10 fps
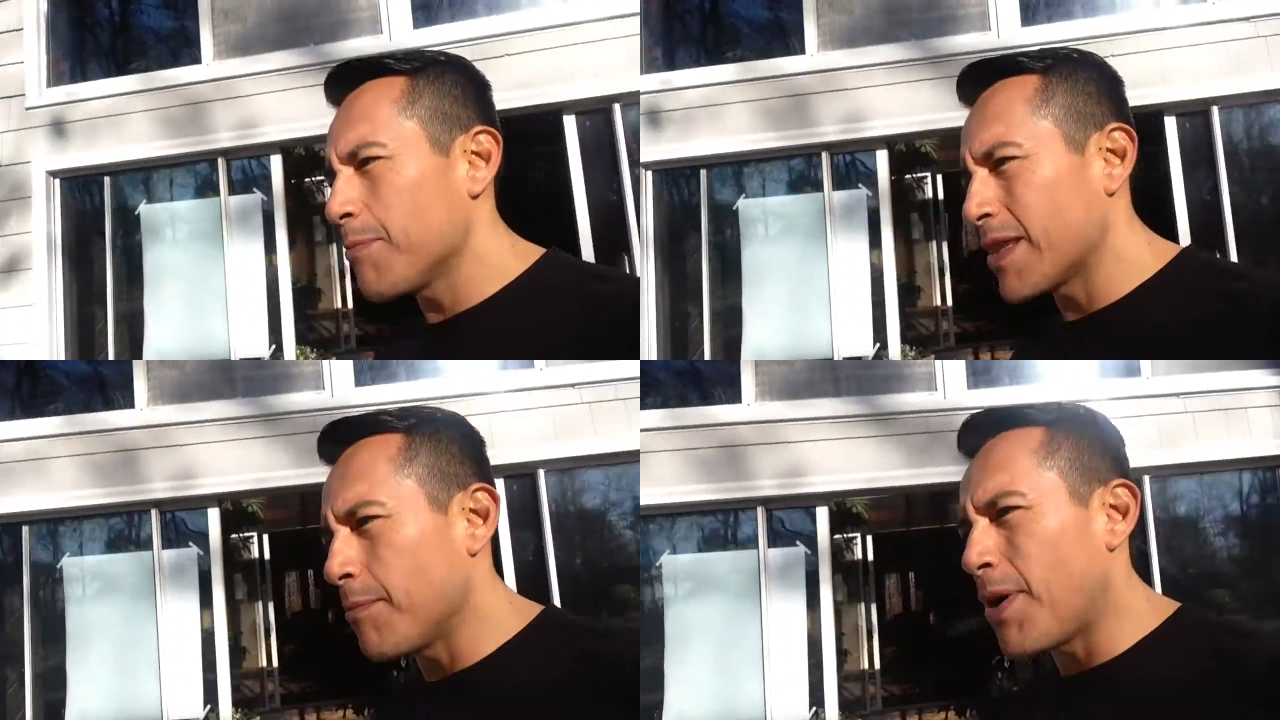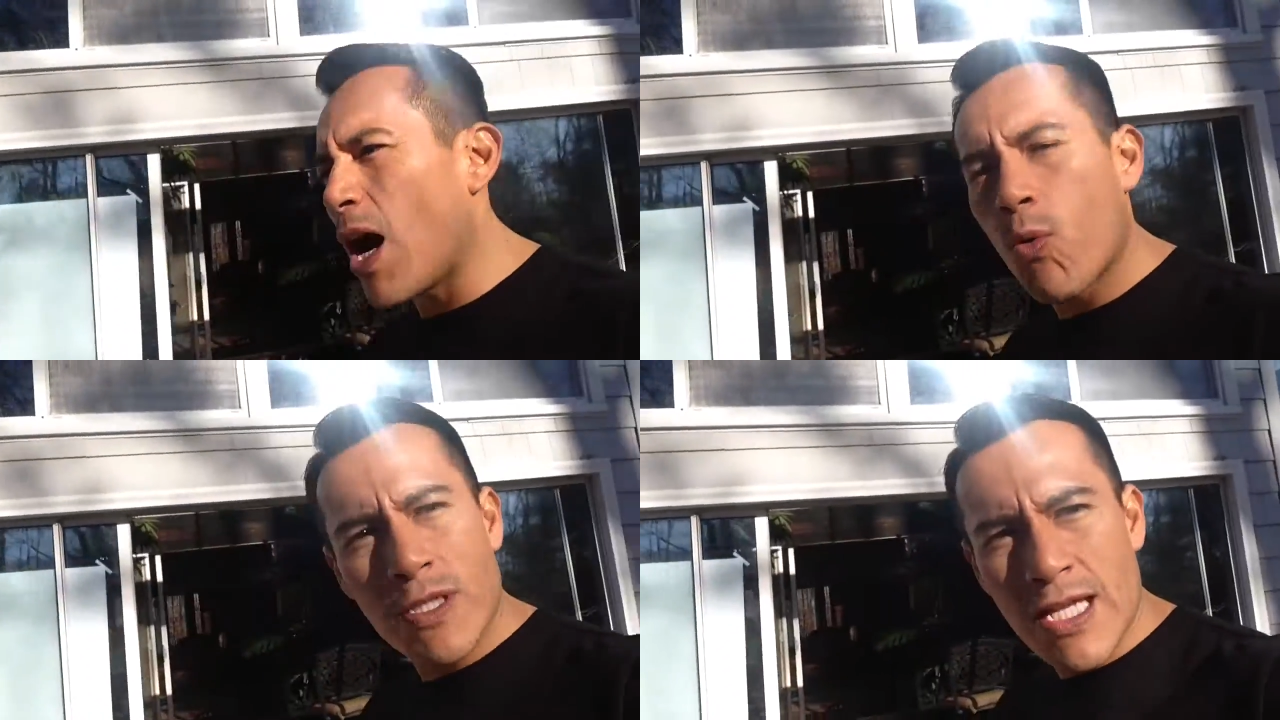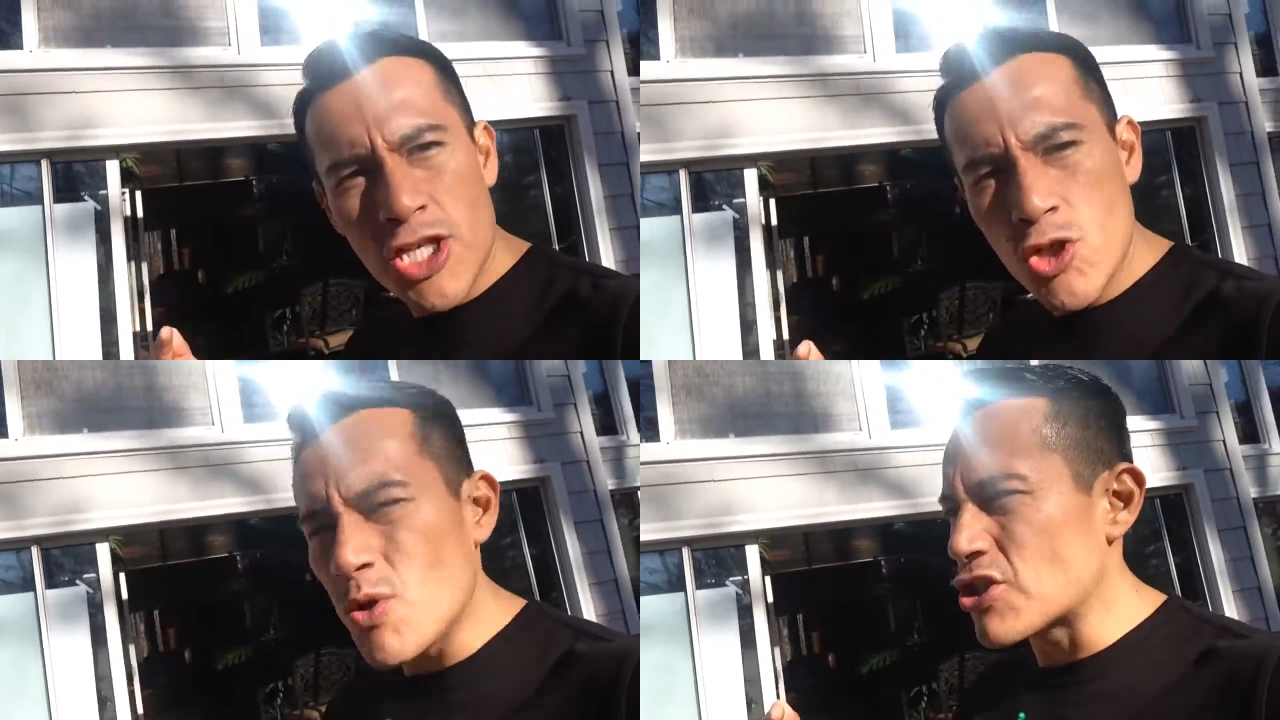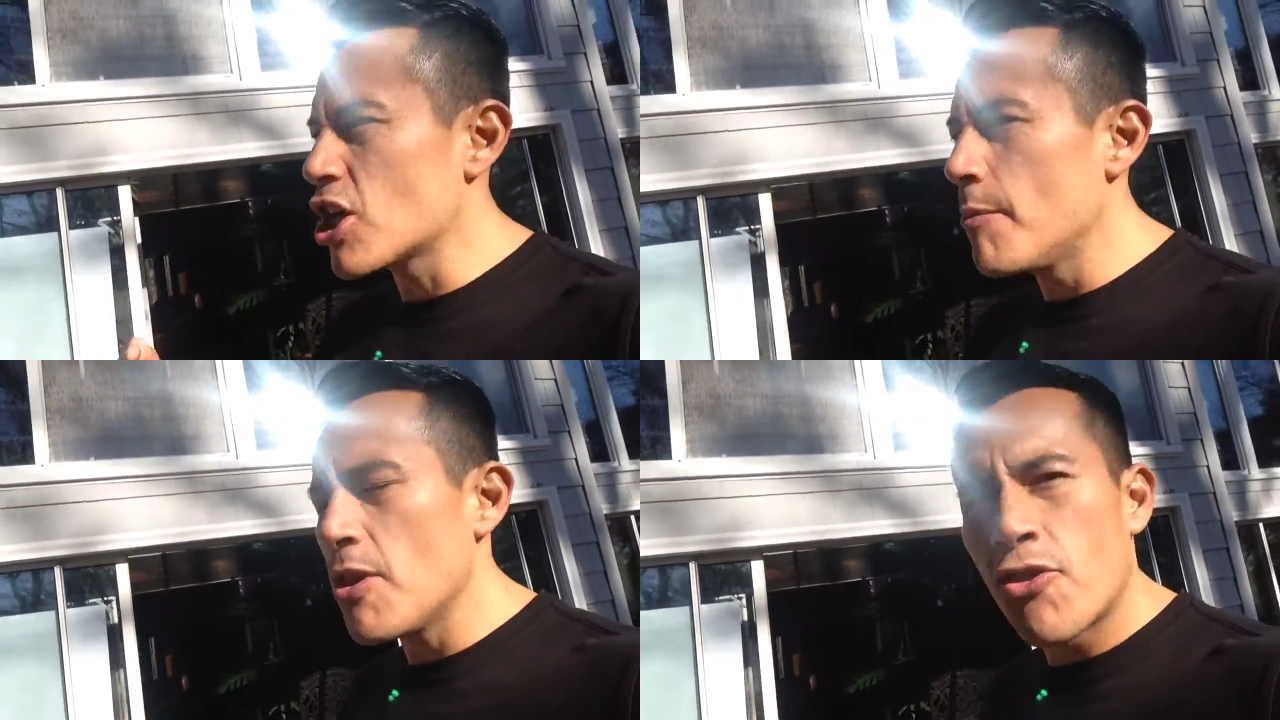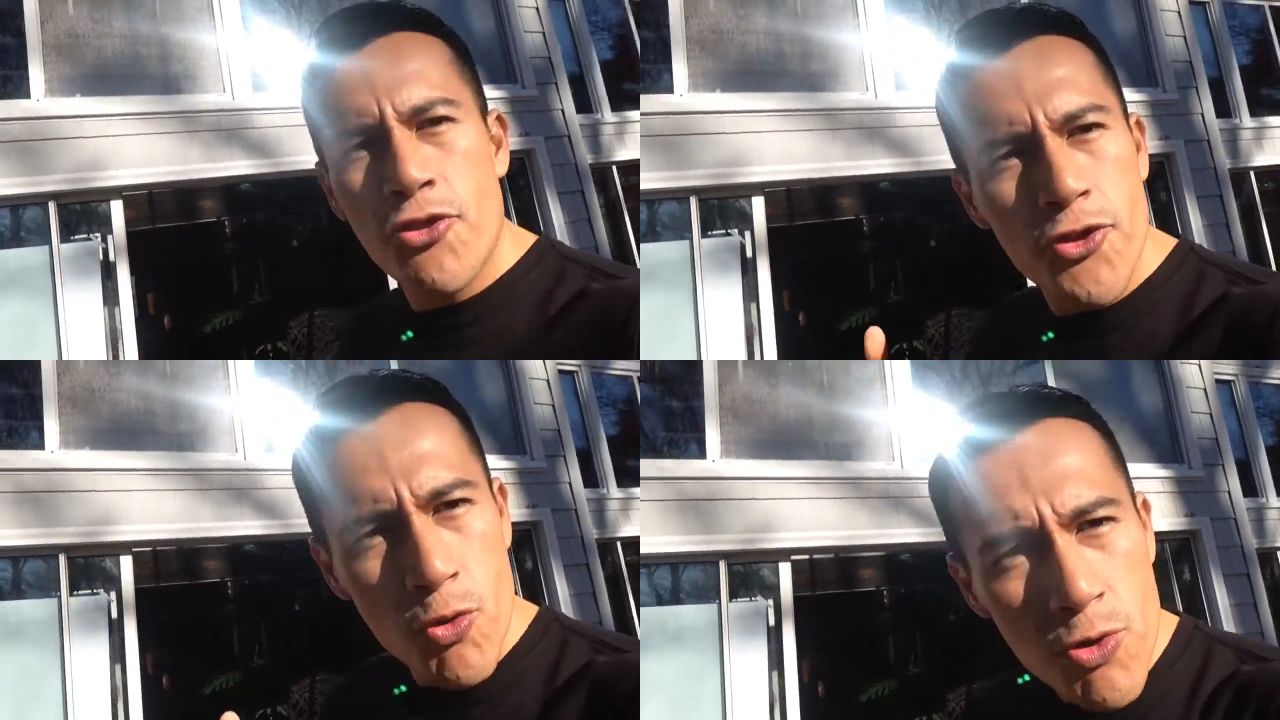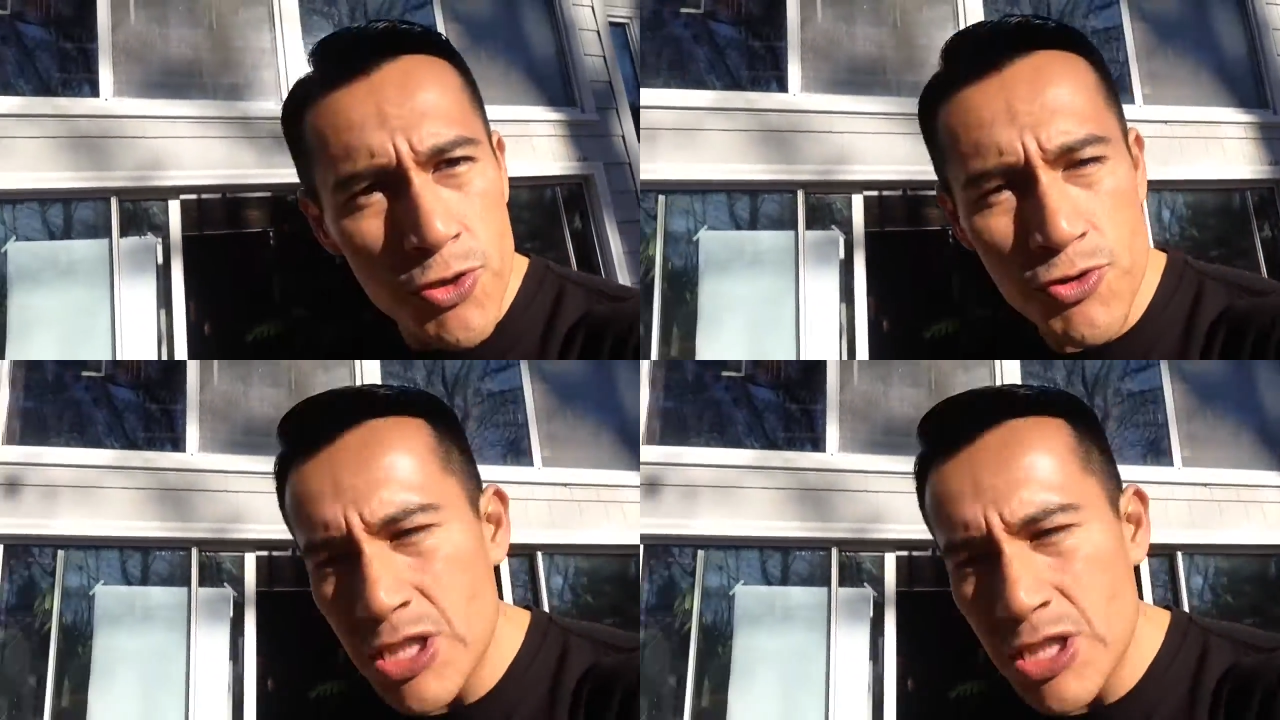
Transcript: it, but the power is not you, it's coming through you.